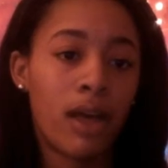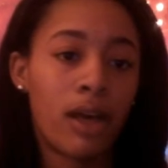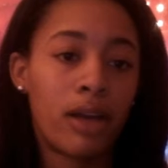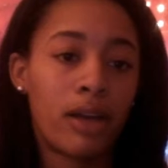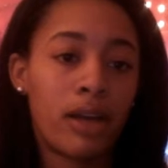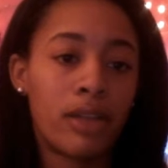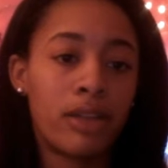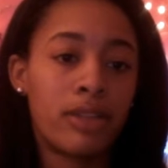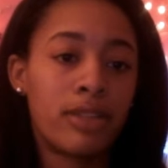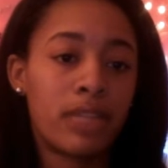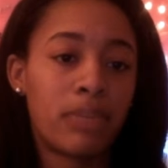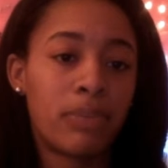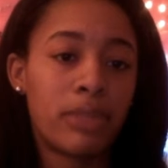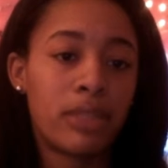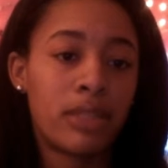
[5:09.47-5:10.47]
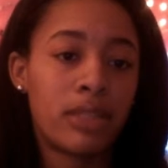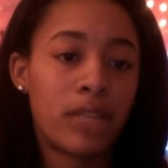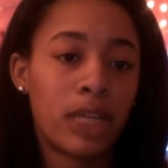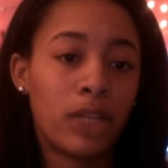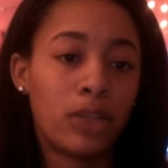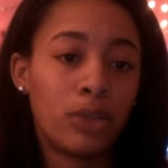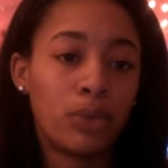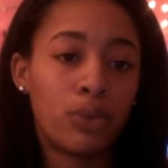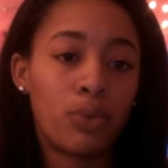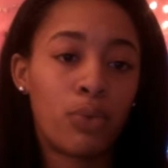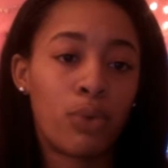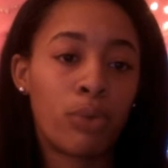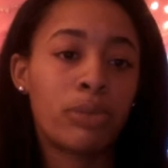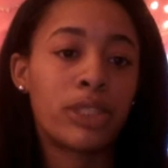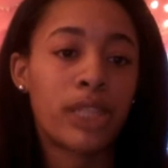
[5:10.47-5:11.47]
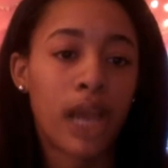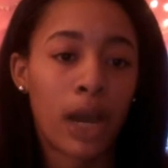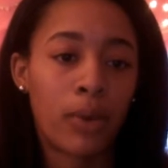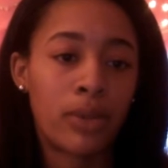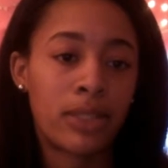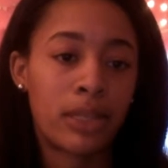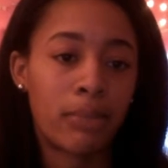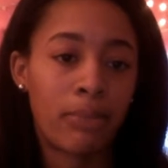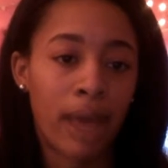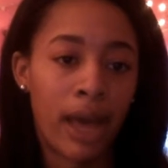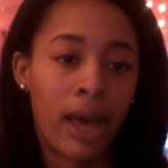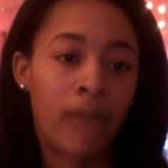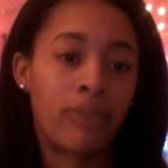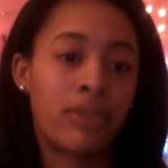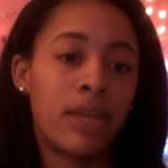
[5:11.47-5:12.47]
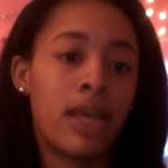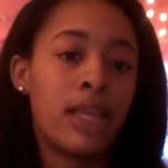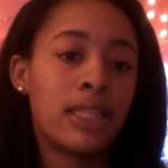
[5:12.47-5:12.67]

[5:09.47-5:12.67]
Another tip is to take lukewarm showers and baths.